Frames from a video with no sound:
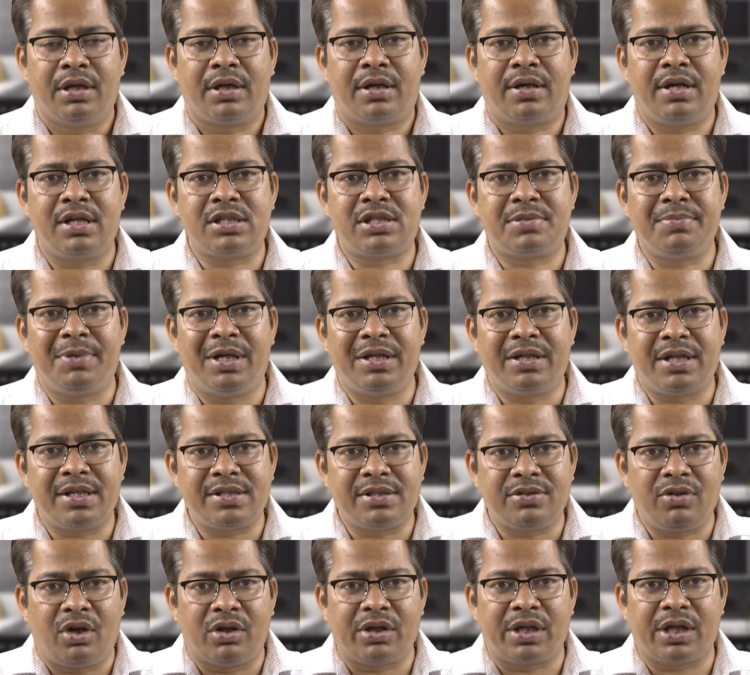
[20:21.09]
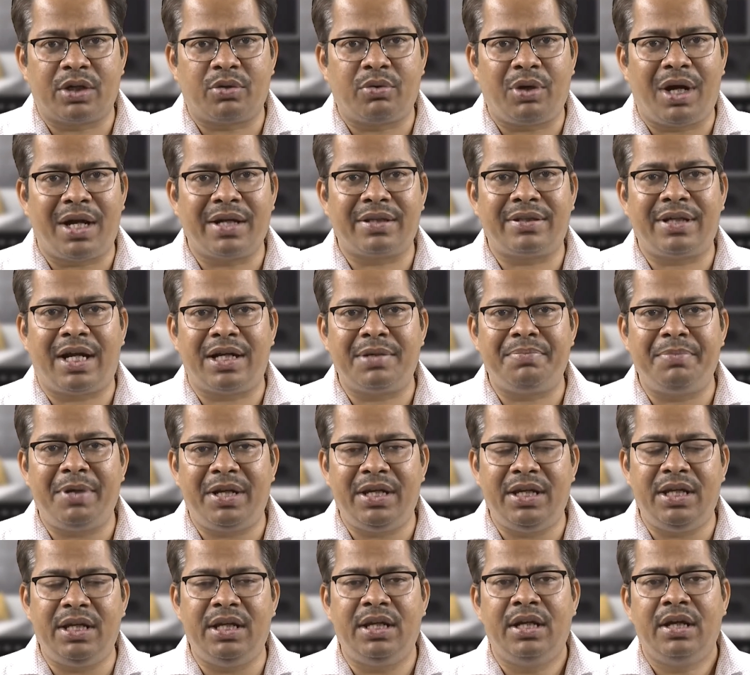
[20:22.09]
Customer does not require that
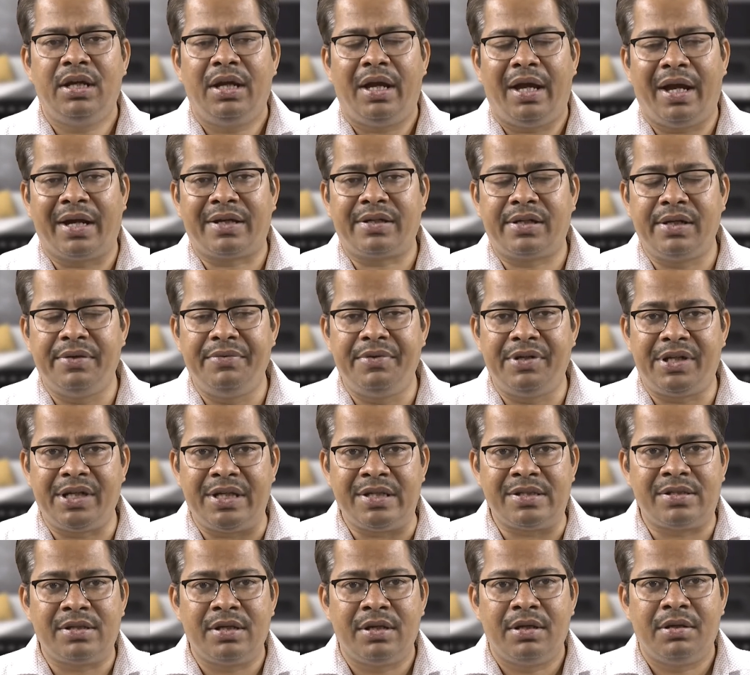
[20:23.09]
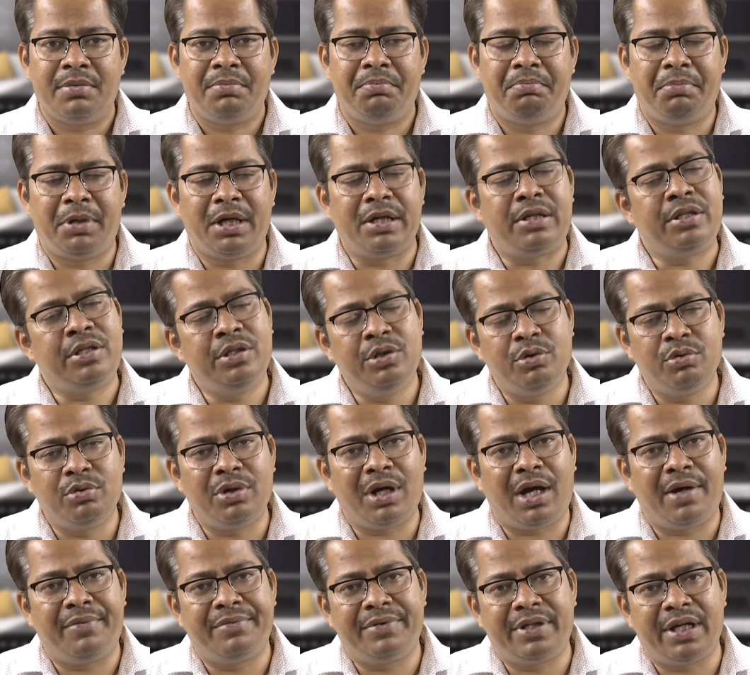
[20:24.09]
many activities, but you
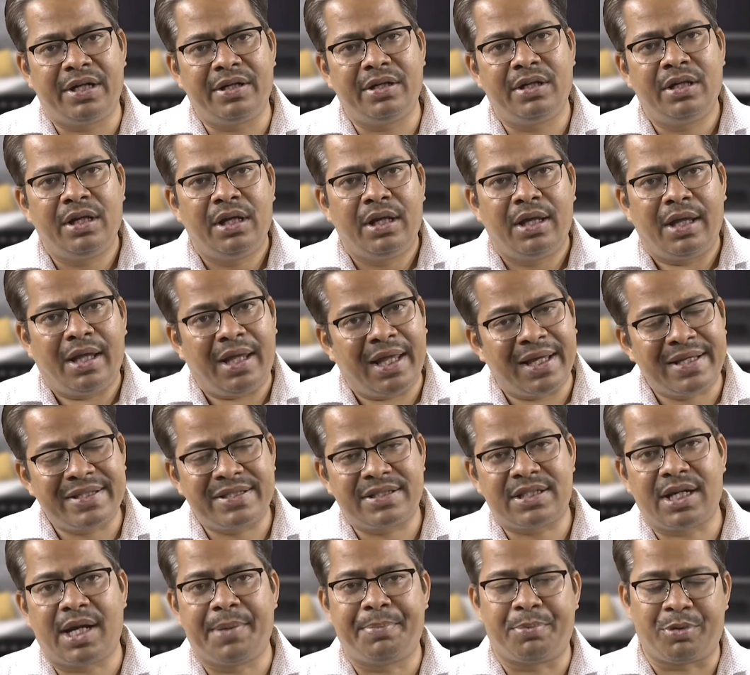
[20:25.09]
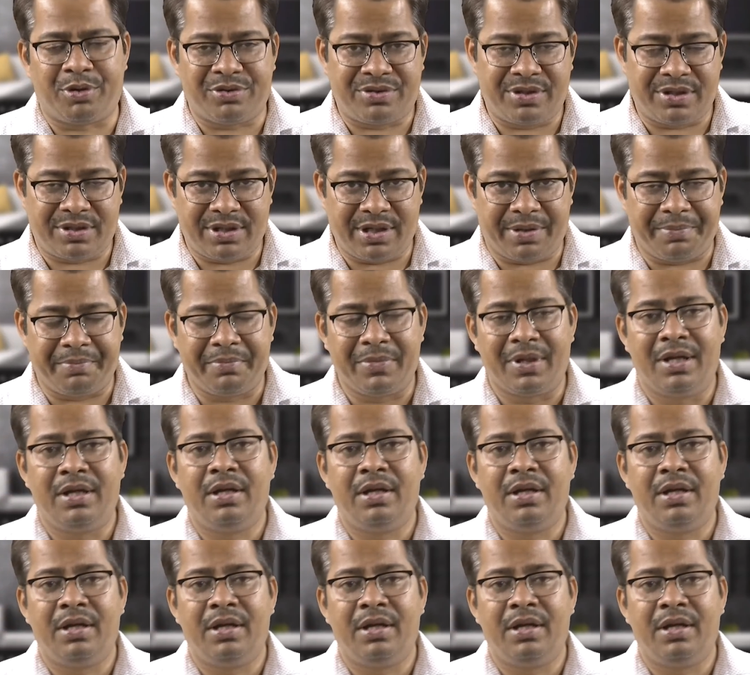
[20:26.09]
have done extra processing.